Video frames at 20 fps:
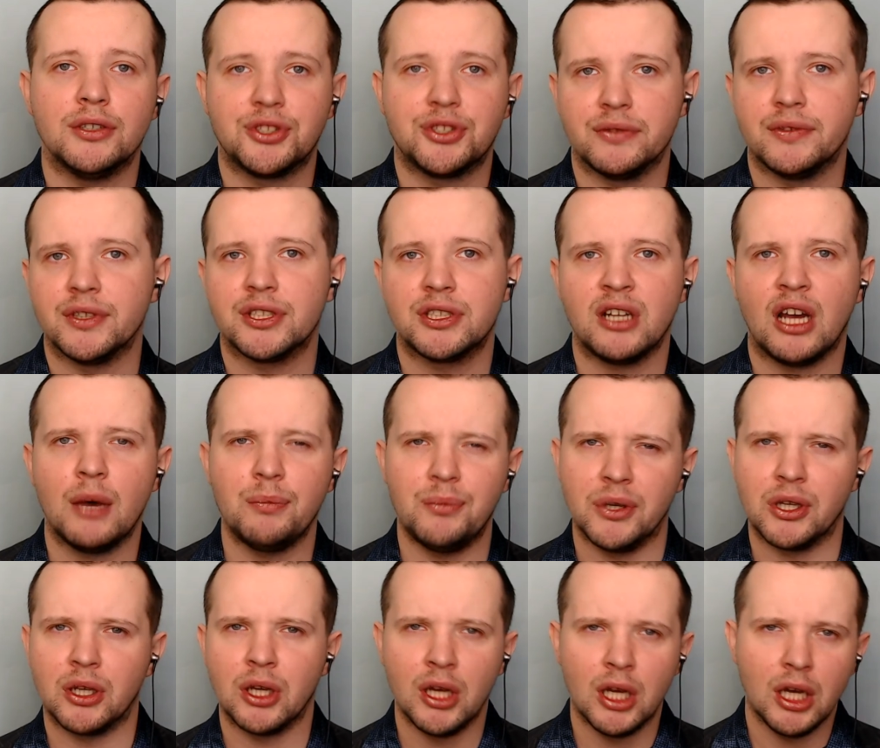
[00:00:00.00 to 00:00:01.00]
to this
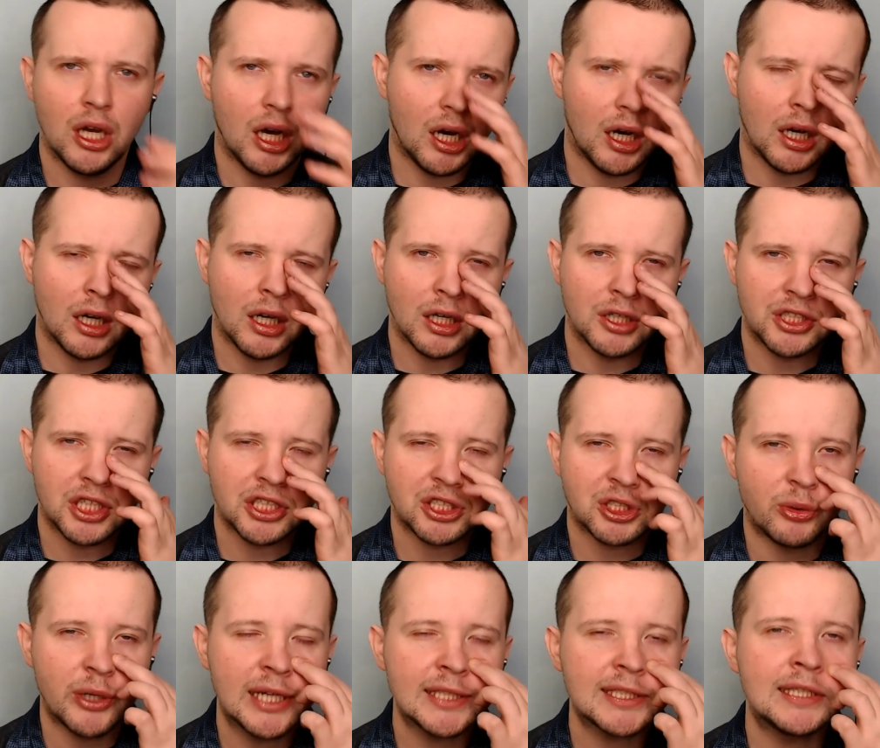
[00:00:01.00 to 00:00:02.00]
topic.
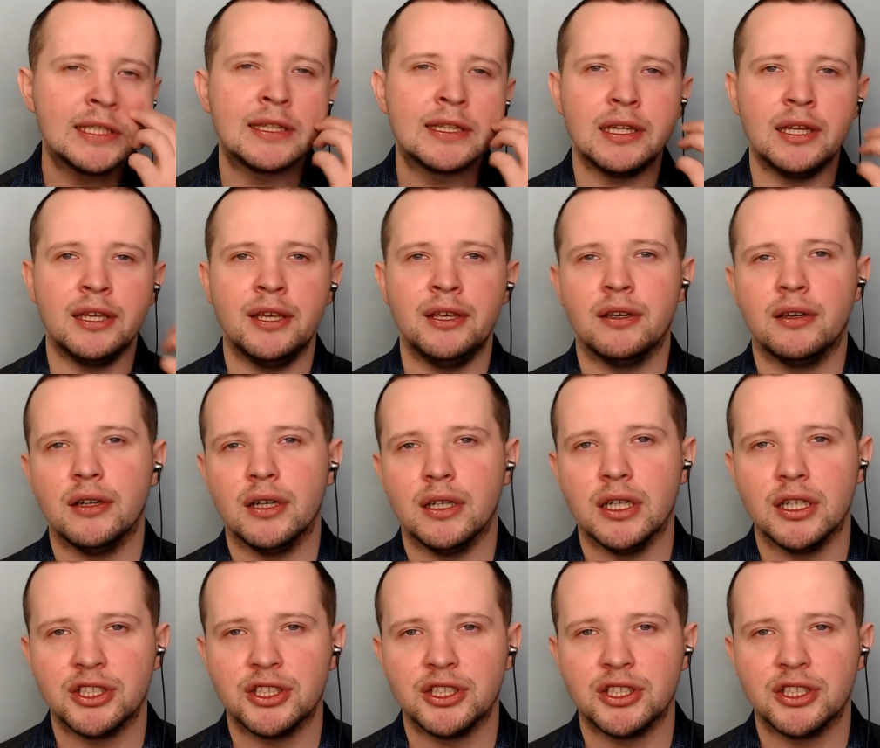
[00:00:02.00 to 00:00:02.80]
Just recently,